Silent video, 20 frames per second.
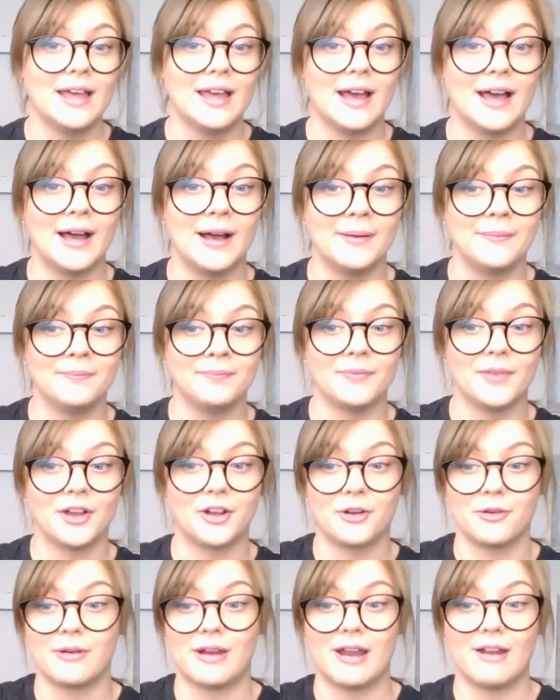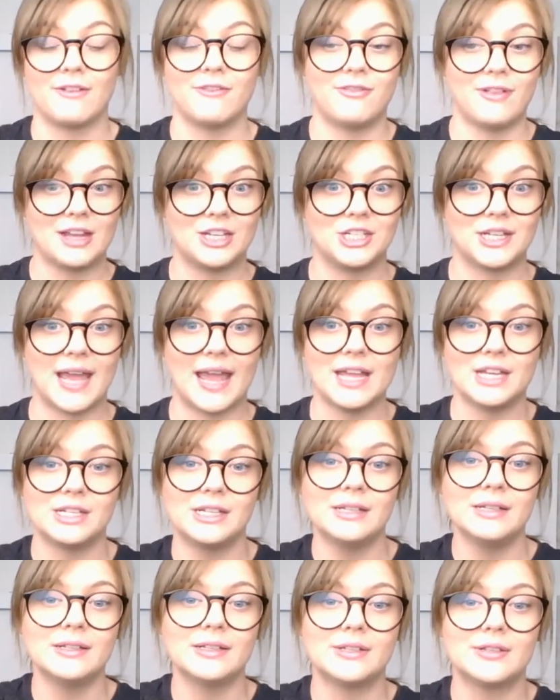a career of education.